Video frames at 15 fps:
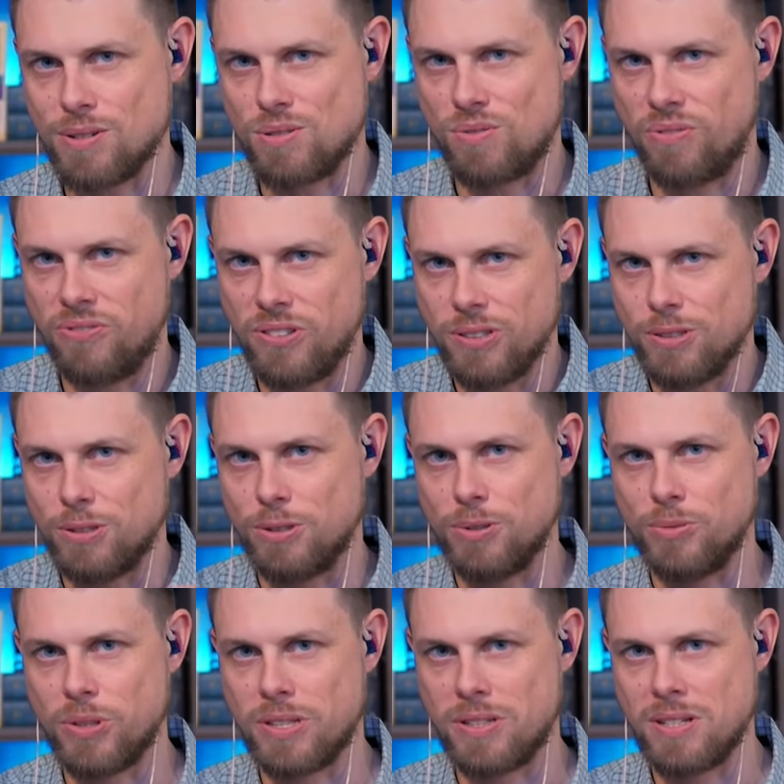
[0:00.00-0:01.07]
is filled
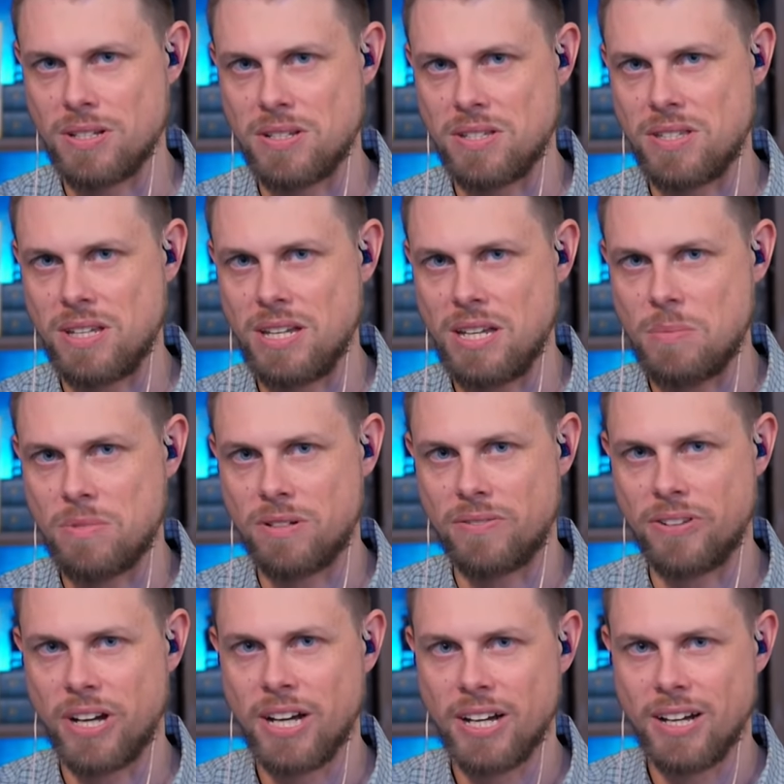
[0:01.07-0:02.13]
with this theme
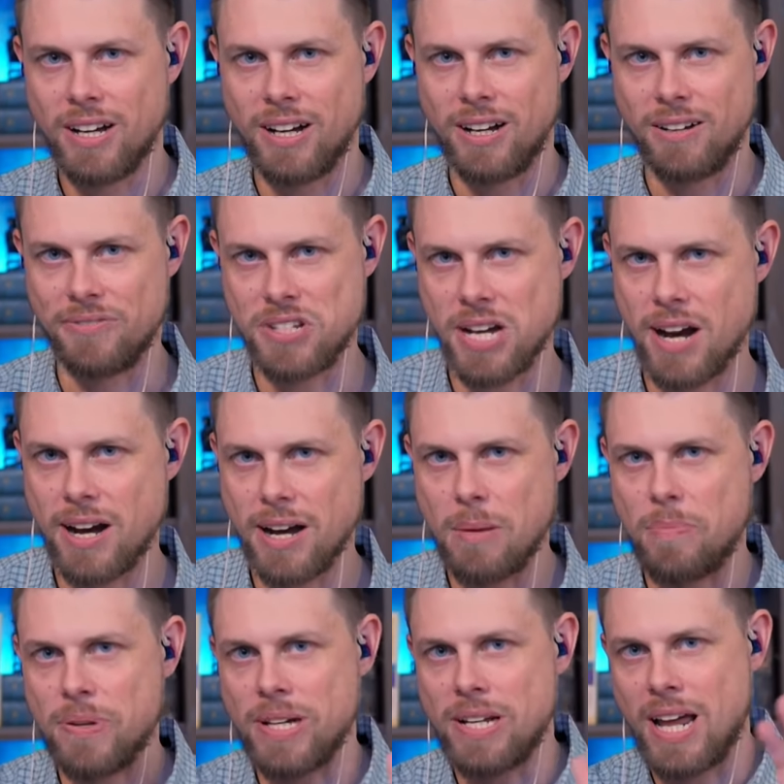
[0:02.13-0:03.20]
of
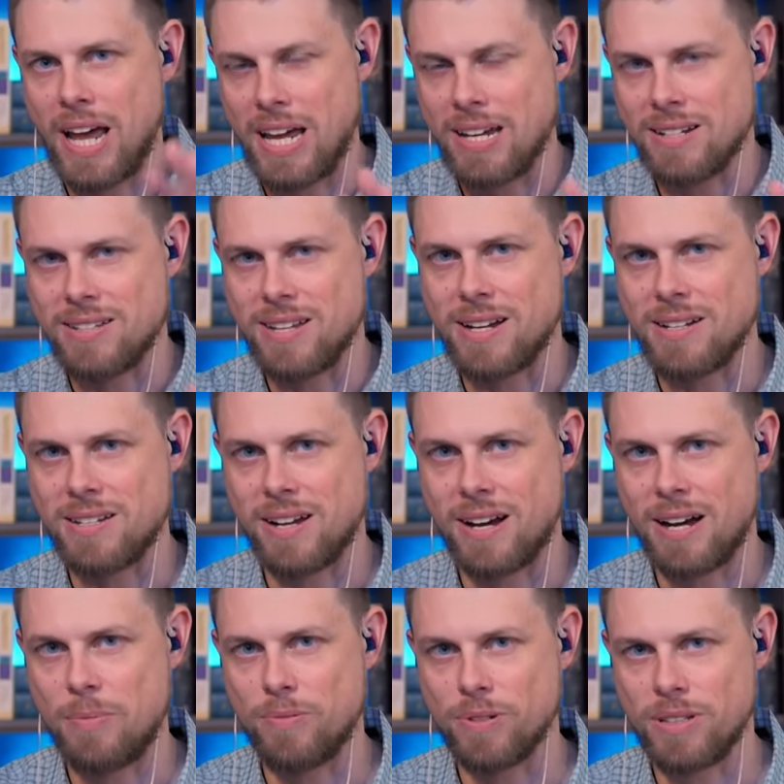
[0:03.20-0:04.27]
type and
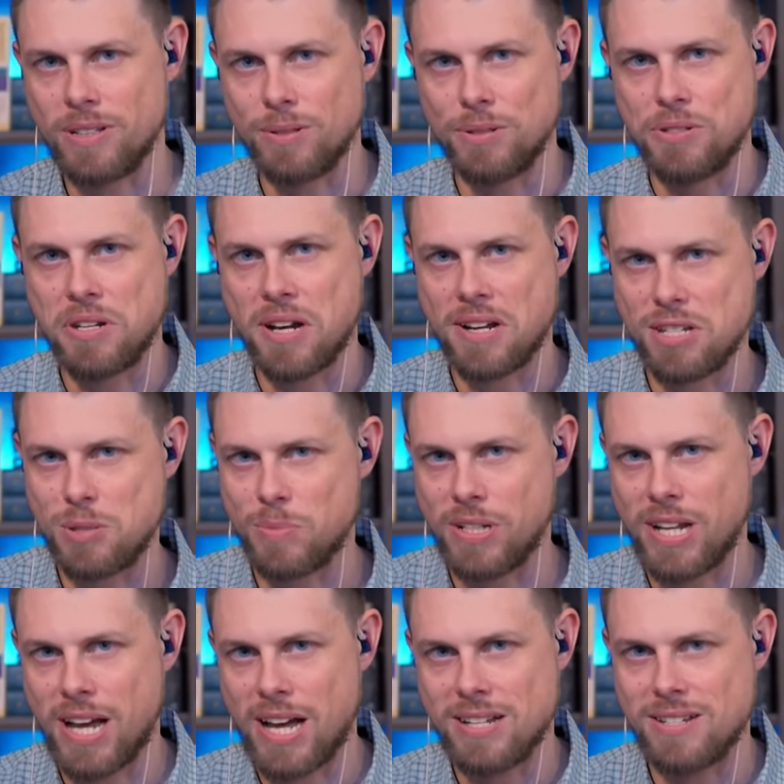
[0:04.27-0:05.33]
anti-type, where the Old
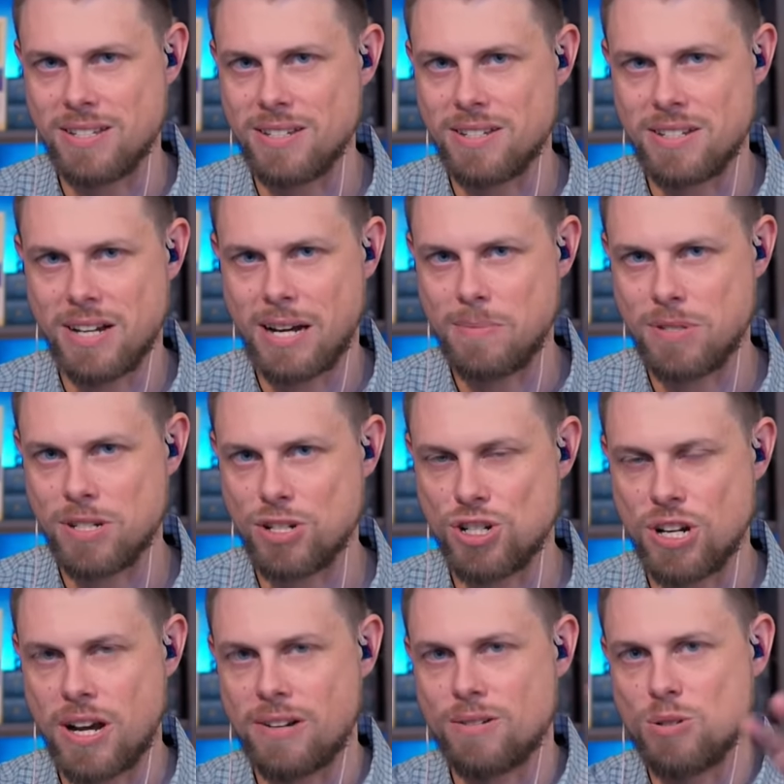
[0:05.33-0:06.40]
Testament has these types and
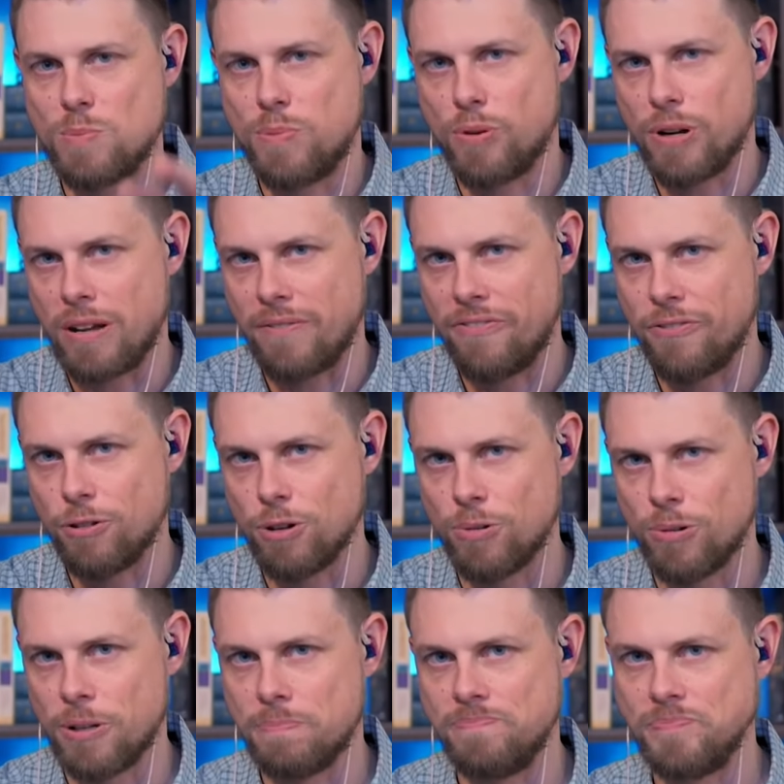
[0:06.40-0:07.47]
shadows pointing
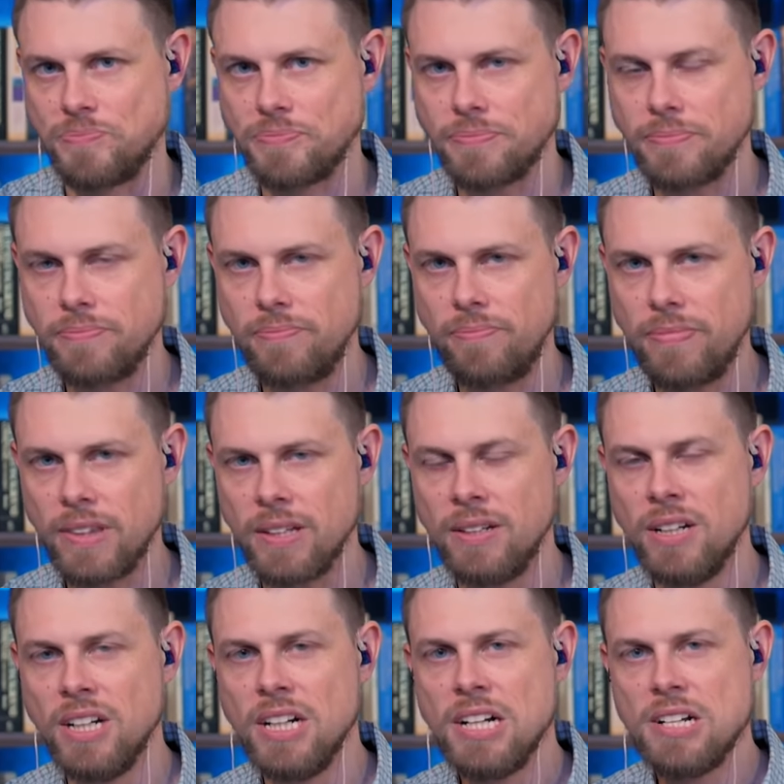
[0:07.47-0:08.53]
forward.
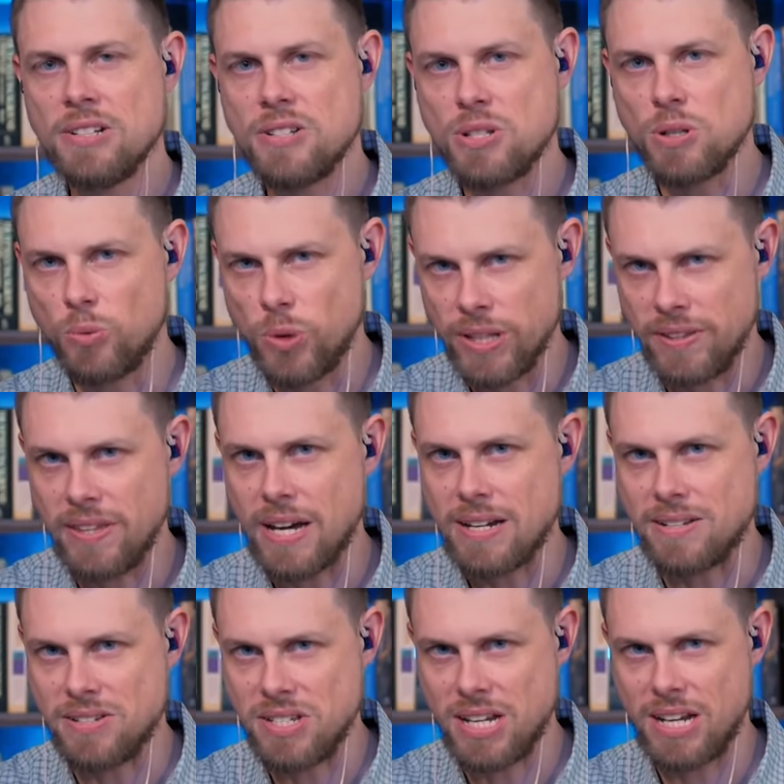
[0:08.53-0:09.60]
So with
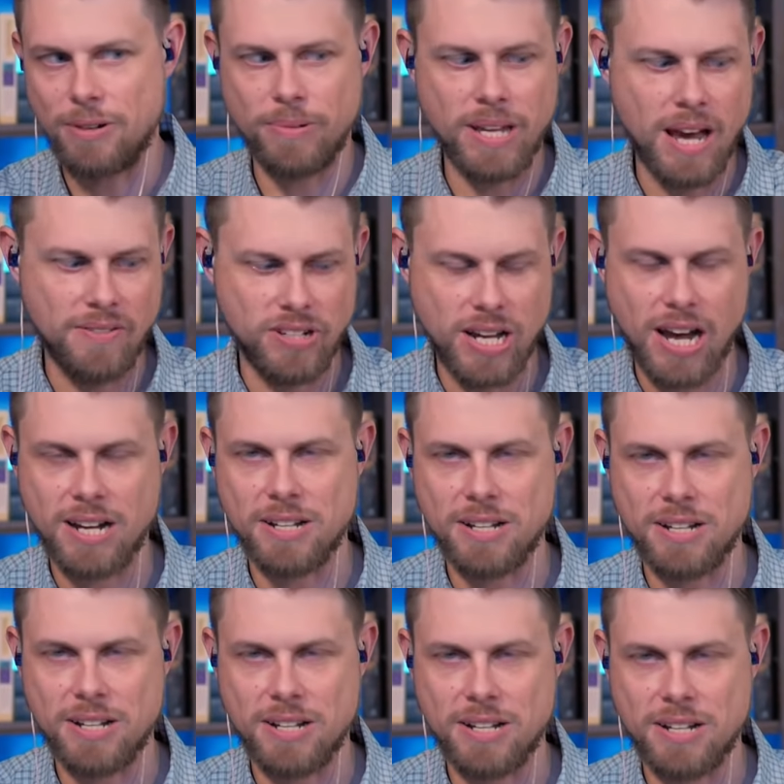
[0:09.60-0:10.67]
that said, we have to ask
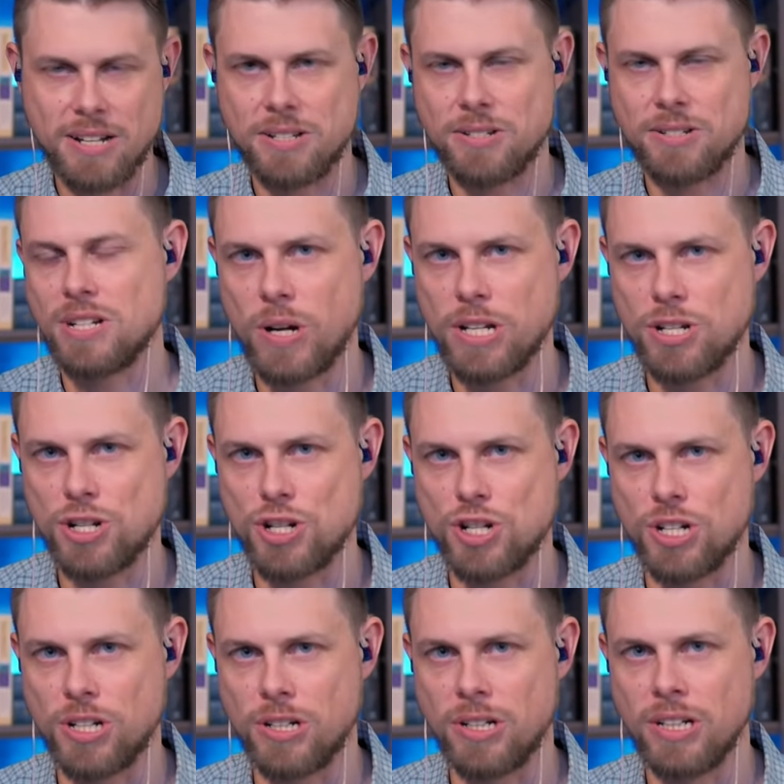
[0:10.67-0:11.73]
ourselves the
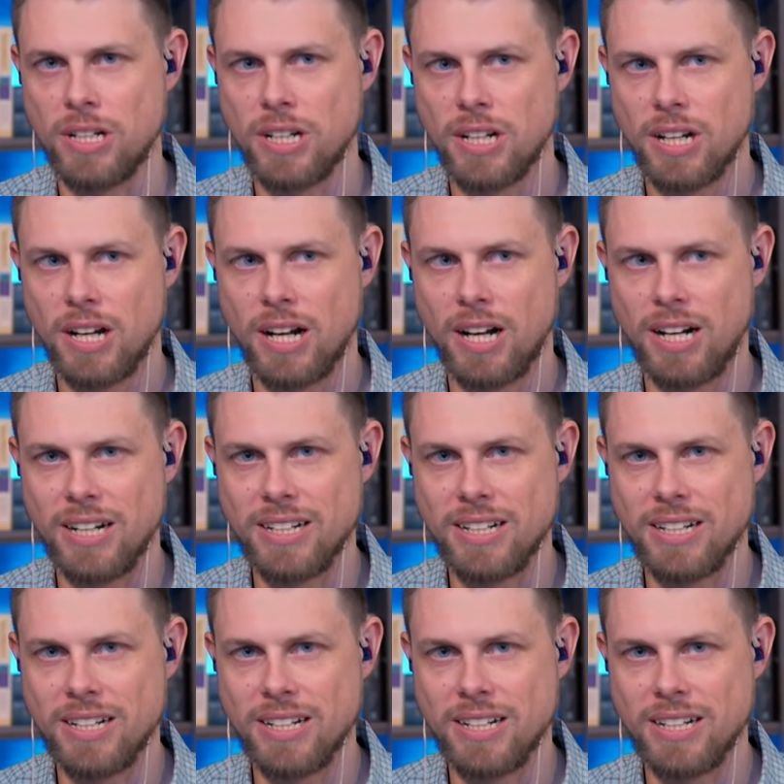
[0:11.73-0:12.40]
question,